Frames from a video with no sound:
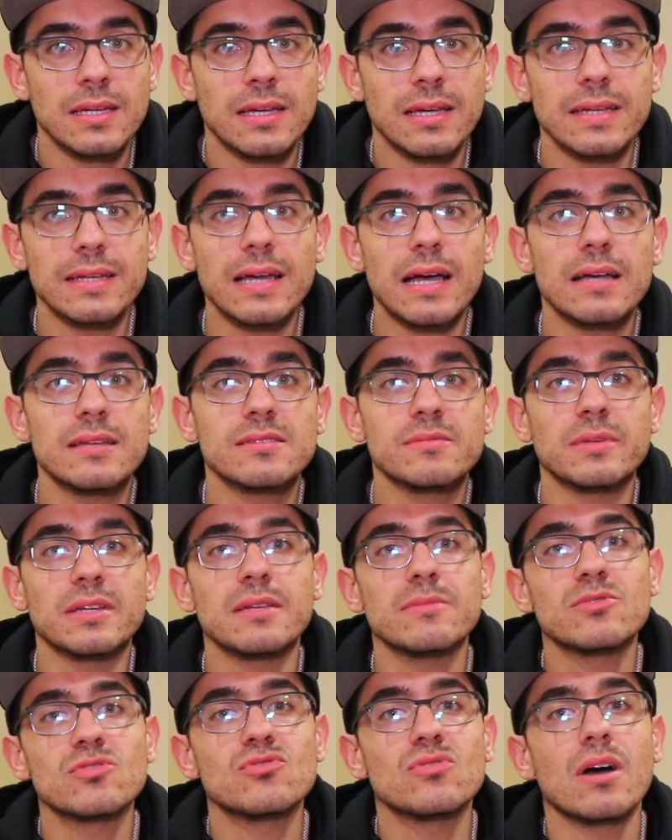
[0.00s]
Hey guys, my
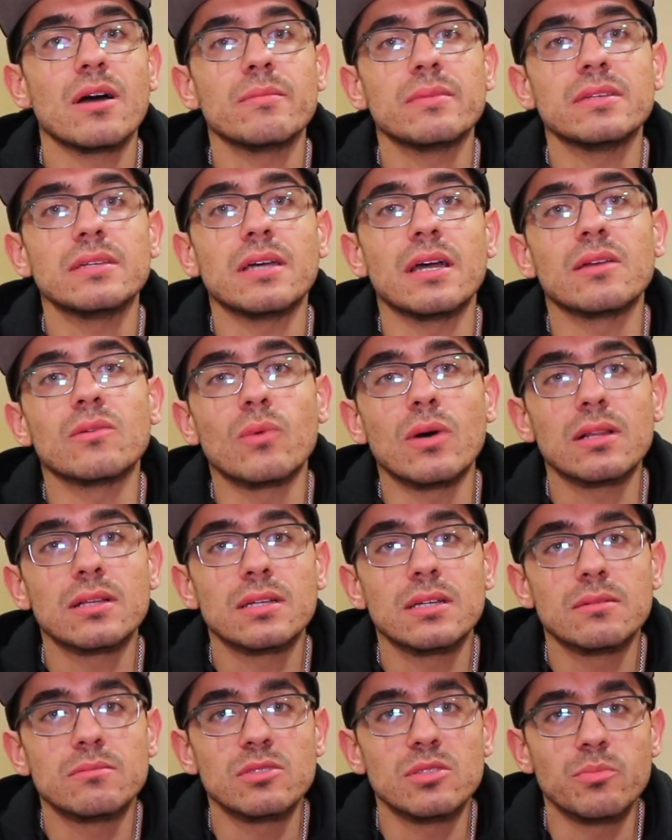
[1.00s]
name is Rami and
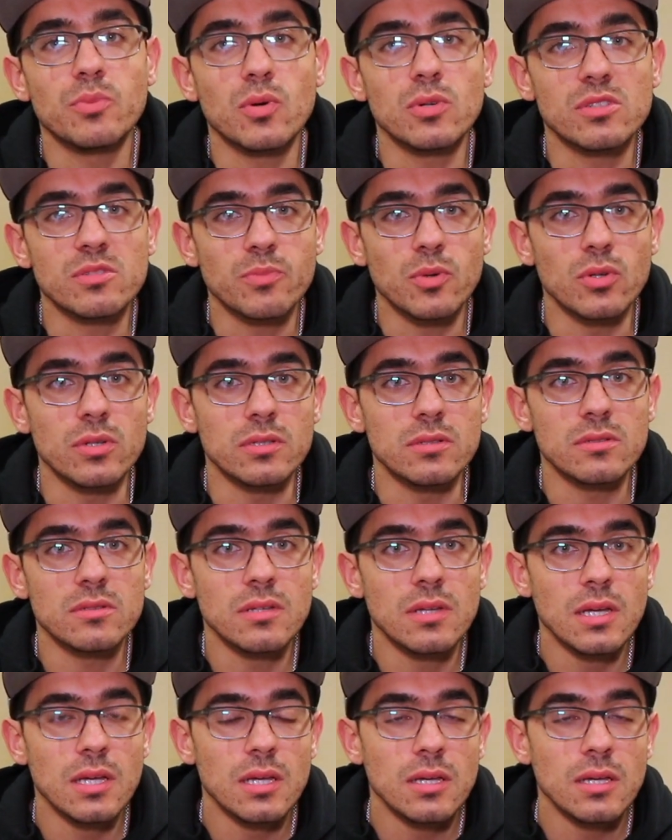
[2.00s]
welcome to Points Pointers.